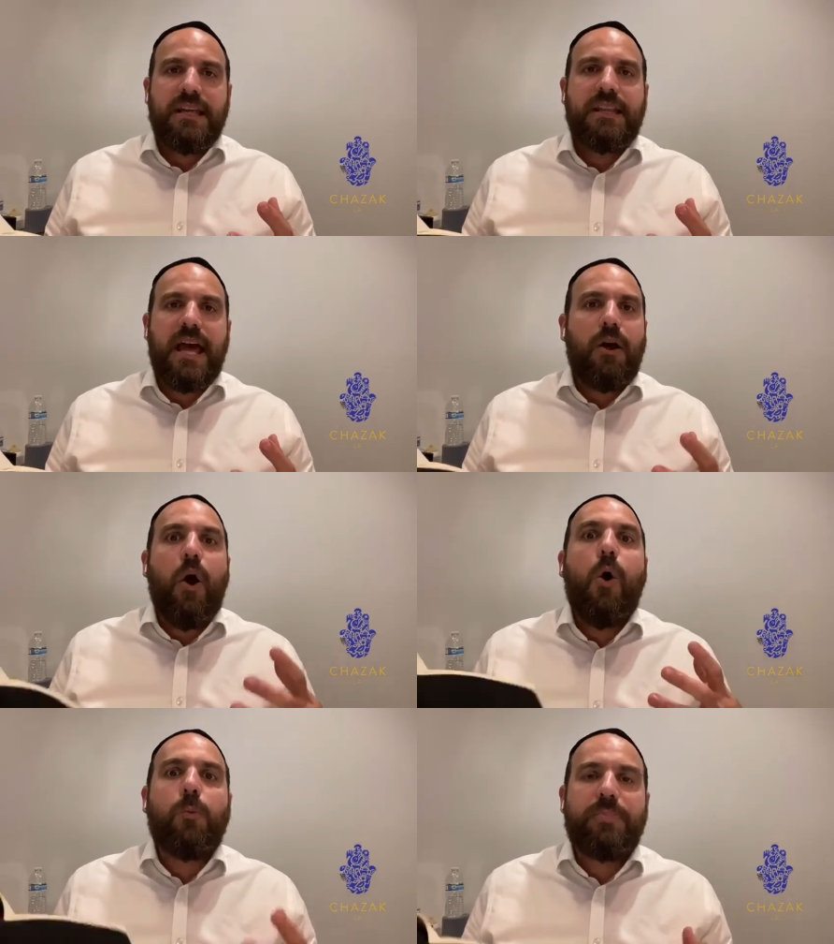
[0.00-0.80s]
that
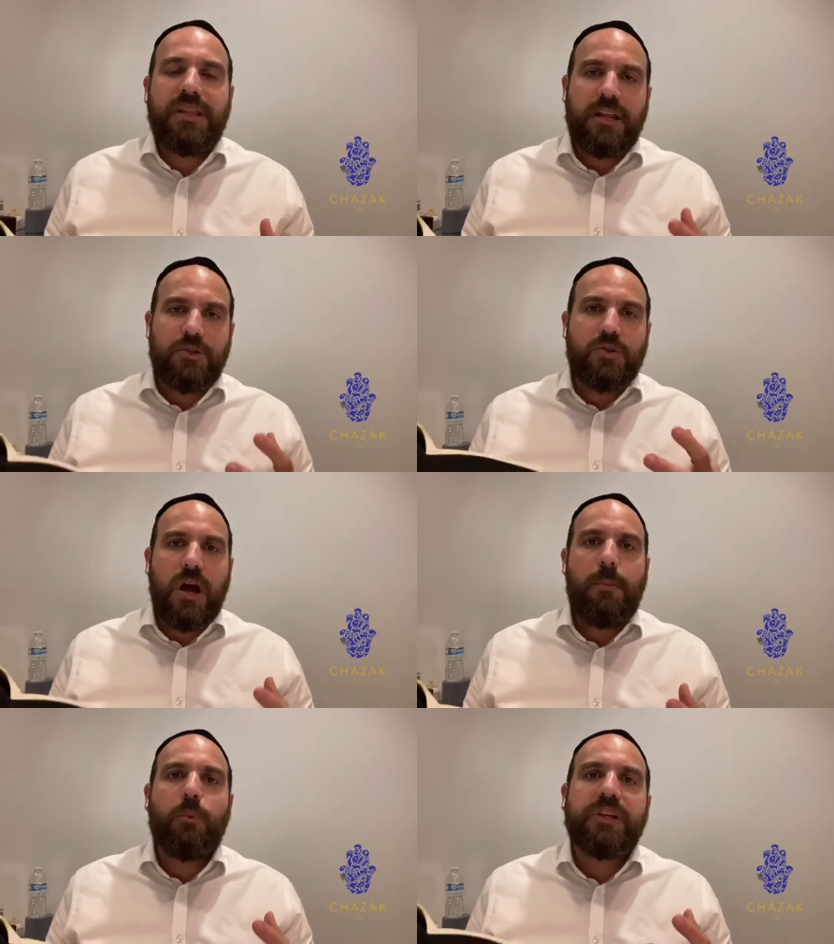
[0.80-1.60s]
hoping that you'd
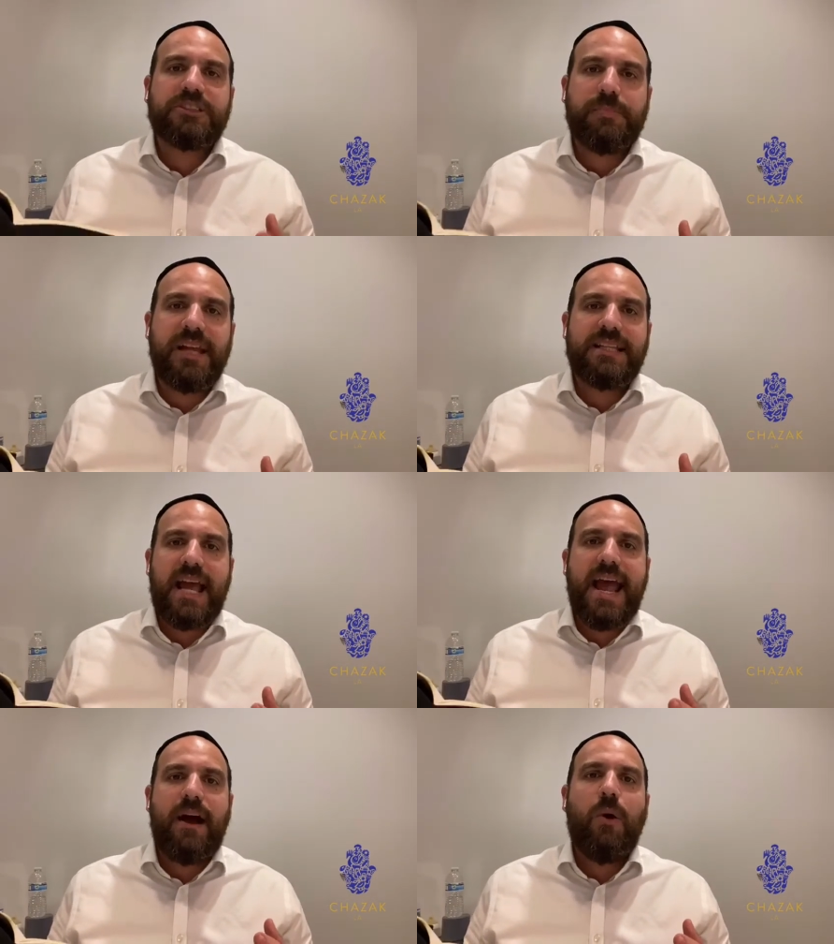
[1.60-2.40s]
come, and we explained
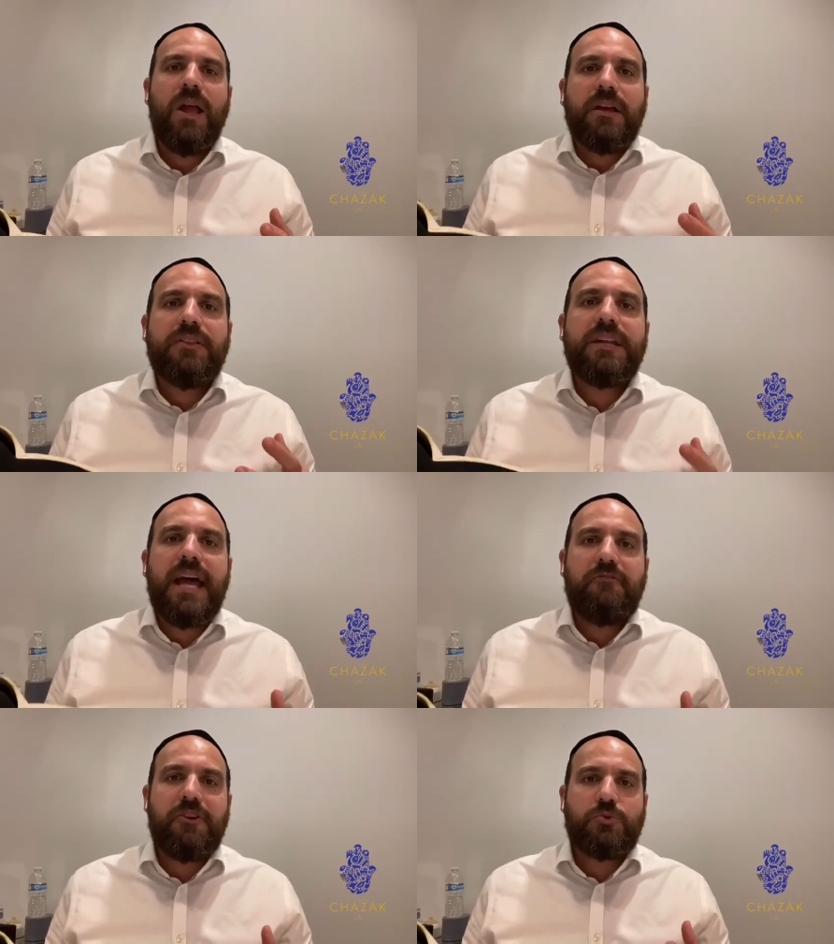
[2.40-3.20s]
how the
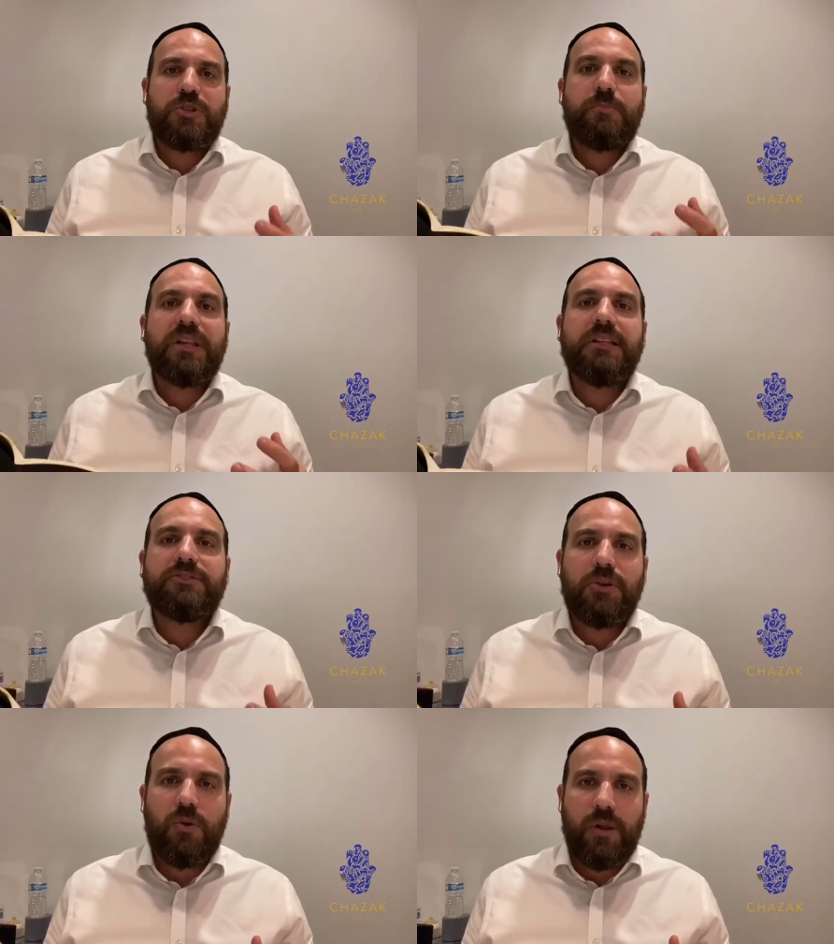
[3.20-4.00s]
nefesh, which believes
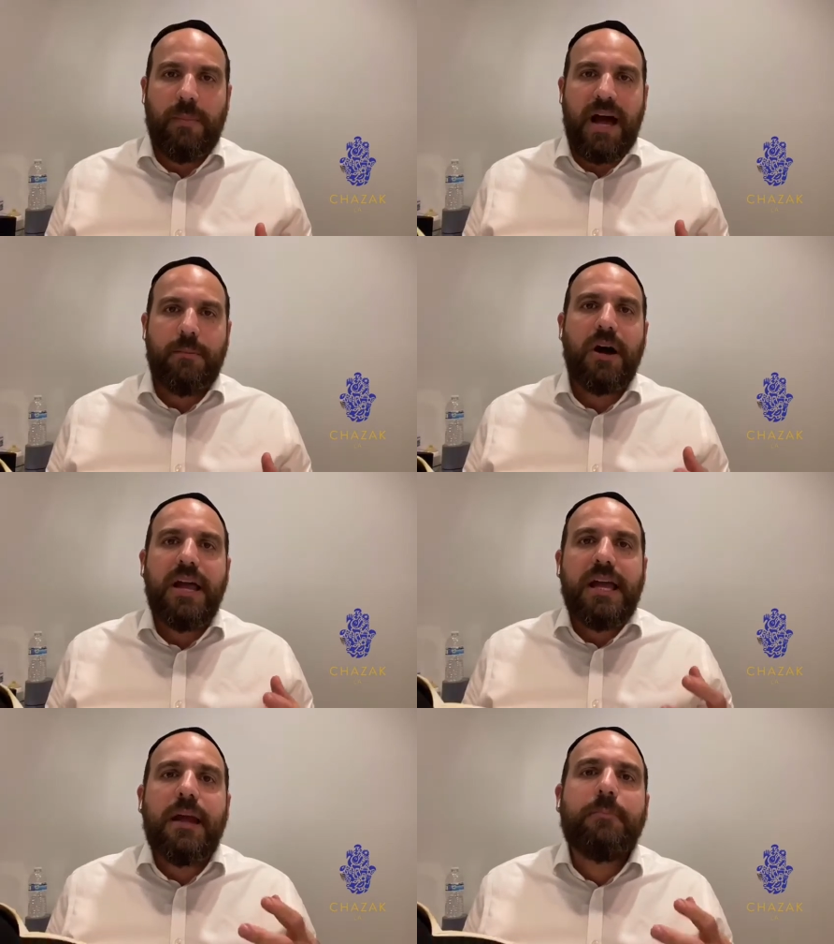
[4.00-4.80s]
in olam haba,
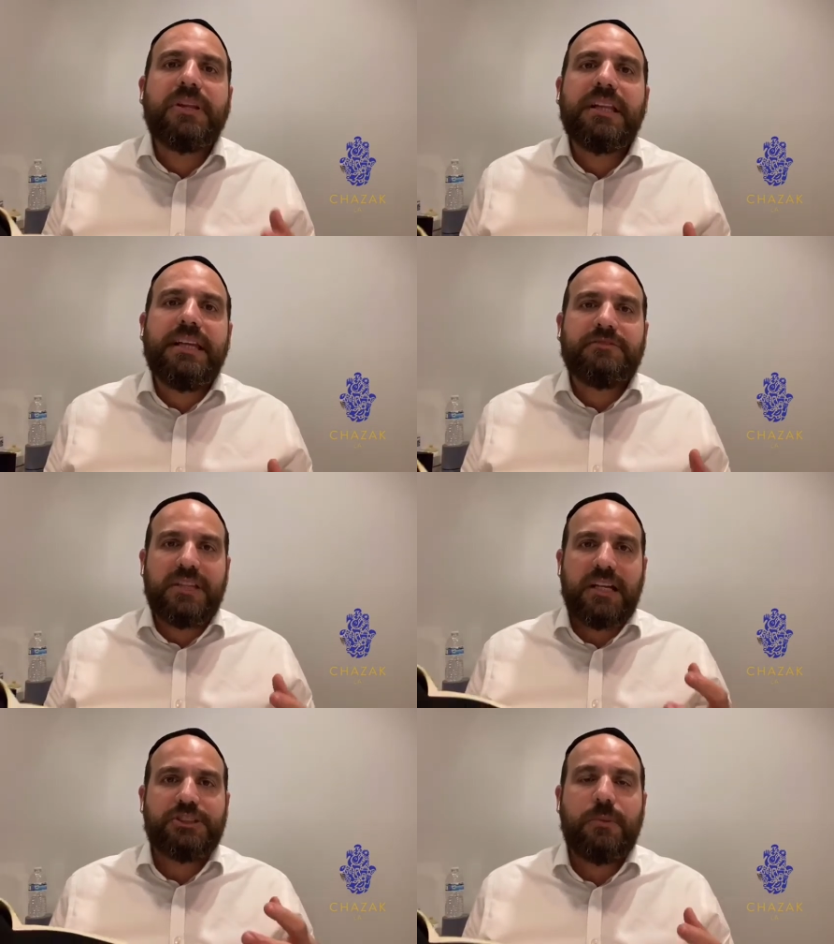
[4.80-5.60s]
it believes that
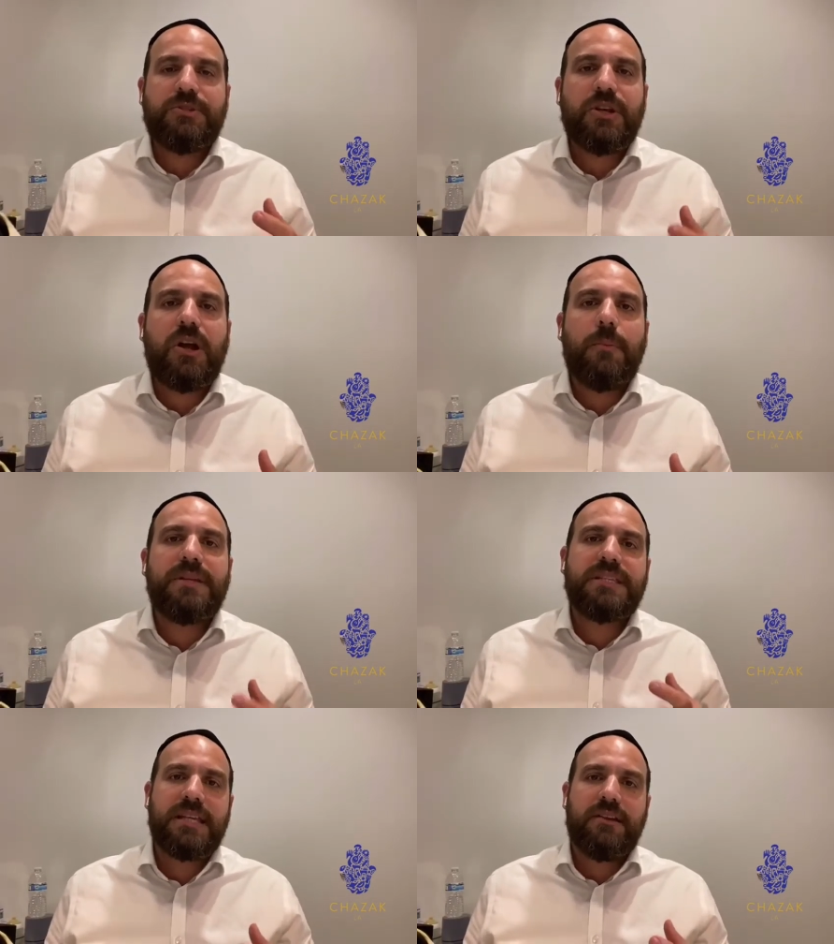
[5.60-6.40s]
Hashem is going to come
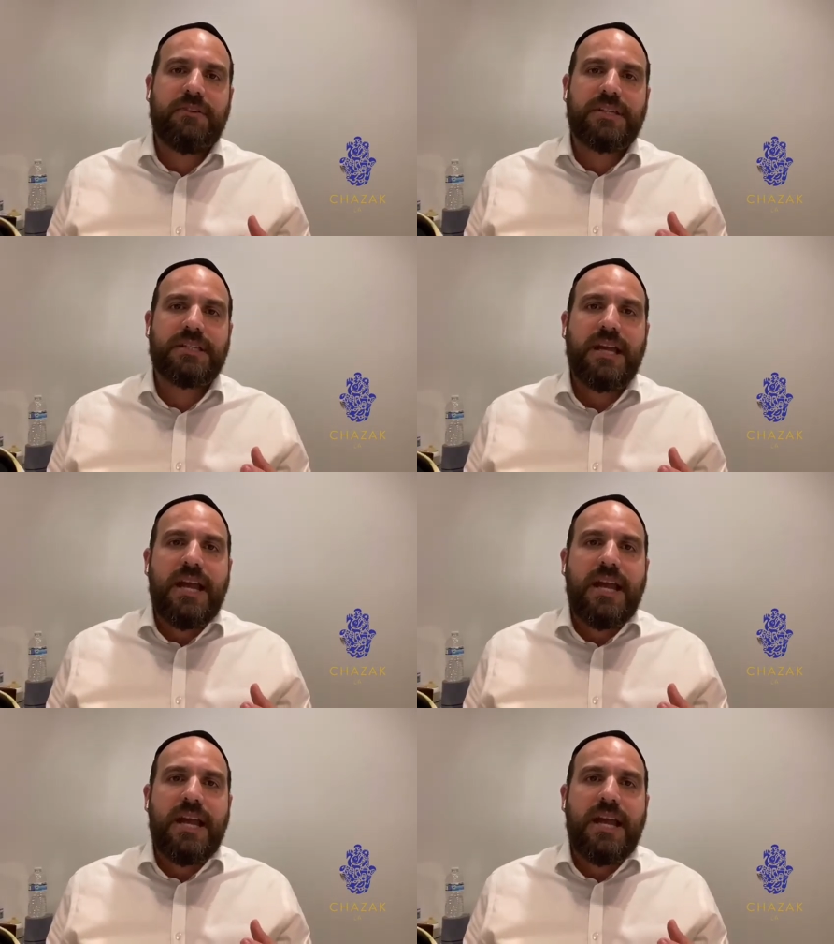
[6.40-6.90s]
and save us.